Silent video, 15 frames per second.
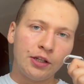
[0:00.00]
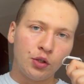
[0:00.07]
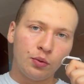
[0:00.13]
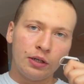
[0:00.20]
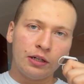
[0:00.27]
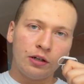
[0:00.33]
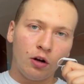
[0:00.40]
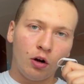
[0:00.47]
do
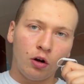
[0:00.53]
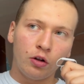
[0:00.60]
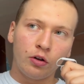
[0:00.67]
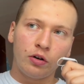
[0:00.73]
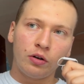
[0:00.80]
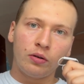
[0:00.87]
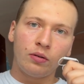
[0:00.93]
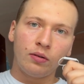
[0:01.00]
it
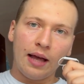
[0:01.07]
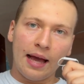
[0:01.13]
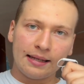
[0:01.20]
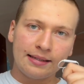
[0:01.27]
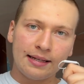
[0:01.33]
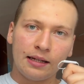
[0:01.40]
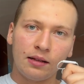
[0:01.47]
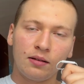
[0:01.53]
on
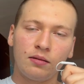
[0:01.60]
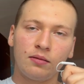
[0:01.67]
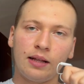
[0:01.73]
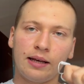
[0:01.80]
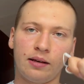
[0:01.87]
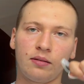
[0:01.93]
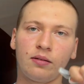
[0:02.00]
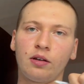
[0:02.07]
Excel,
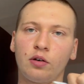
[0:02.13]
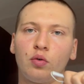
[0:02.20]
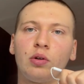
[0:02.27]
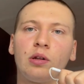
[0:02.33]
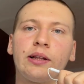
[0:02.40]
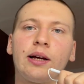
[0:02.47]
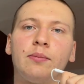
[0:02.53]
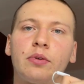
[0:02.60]
like the Google
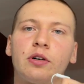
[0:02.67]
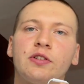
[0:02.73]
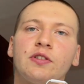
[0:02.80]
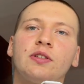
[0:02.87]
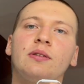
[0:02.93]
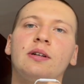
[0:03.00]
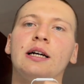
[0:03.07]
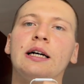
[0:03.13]

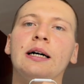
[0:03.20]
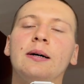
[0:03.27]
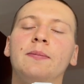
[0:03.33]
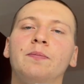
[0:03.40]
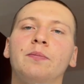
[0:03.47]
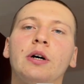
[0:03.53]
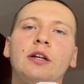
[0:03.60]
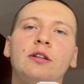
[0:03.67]
numbers,
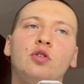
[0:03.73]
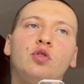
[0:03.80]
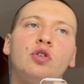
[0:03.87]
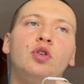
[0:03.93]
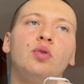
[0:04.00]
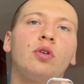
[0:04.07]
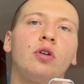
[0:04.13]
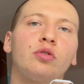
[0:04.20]
but you could
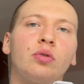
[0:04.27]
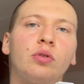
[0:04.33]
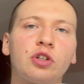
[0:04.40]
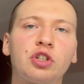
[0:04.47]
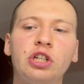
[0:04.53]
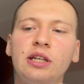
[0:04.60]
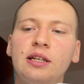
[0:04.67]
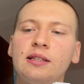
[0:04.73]
do it on Google
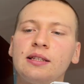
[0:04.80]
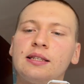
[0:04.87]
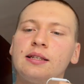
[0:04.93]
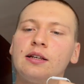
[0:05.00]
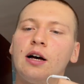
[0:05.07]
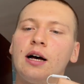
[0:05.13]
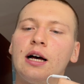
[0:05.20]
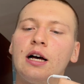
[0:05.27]
Sheets,
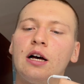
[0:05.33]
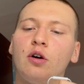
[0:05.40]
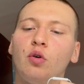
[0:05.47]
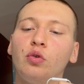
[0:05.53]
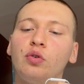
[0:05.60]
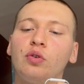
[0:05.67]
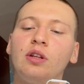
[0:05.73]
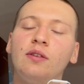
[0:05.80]
or
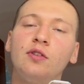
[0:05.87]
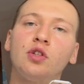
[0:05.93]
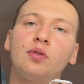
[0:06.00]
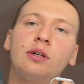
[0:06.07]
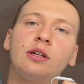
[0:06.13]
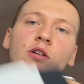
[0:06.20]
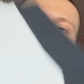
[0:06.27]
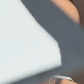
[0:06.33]
you could even do
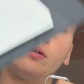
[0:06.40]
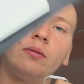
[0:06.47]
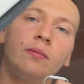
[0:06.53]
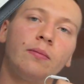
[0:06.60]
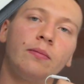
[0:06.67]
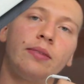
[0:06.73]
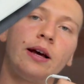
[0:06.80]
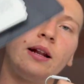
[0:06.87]
it on
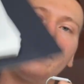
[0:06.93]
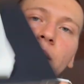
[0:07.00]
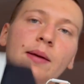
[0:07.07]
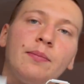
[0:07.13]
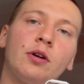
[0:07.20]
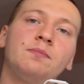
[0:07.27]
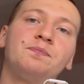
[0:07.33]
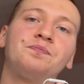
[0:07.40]
pen and
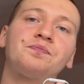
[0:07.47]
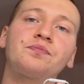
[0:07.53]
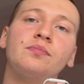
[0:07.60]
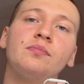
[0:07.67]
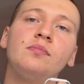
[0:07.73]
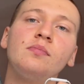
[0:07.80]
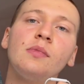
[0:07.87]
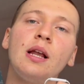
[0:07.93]
paper.
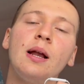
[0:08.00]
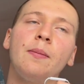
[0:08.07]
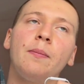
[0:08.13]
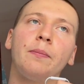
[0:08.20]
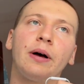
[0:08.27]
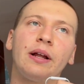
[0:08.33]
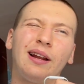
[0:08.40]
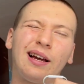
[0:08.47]

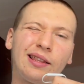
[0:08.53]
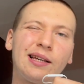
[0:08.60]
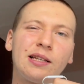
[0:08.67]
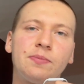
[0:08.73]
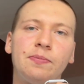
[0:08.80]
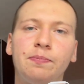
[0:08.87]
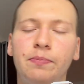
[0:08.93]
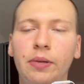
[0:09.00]
But I think it's a
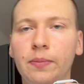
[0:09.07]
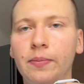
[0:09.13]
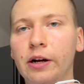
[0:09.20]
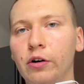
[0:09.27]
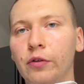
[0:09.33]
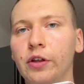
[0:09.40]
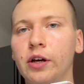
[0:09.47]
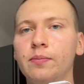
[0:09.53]
bit better
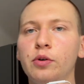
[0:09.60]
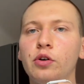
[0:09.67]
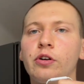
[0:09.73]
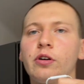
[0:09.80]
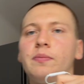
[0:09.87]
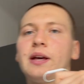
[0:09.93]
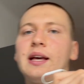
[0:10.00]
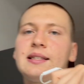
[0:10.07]
on the computer
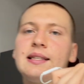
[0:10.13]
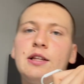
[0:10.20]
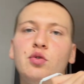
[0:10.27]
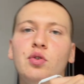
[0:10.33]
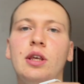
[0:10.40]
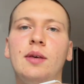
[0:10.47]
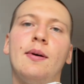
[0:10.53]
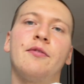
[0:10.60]
because then you
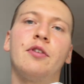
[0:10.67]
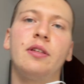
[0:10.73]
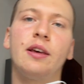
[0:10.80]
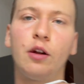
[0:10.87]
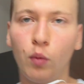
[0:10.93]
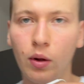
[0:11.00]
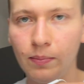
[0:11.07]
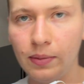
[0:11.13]
keep everything in
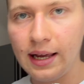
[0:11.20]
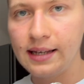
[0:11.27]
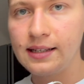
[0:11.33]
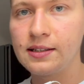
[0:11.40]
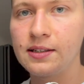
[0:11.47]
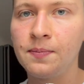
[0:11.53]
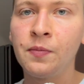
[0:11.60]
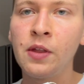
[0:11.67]
one place.